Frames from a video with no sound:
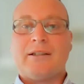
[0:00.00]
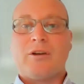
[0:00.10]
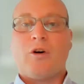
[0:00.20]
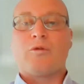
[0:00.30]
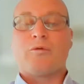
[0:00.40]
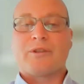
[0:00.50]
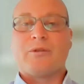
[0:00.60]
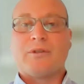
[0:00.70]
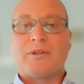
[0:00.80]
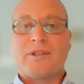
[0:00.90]
gold
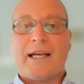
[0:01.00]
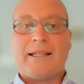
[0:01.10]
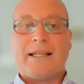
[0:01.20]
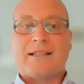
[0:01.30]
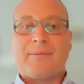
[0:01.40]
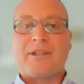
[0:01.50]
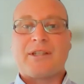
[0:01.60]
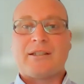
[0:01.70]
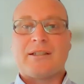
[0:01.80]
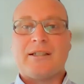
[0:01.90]
resource, and that's something
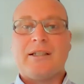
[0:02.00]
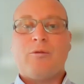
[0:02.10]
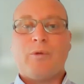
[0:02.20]
that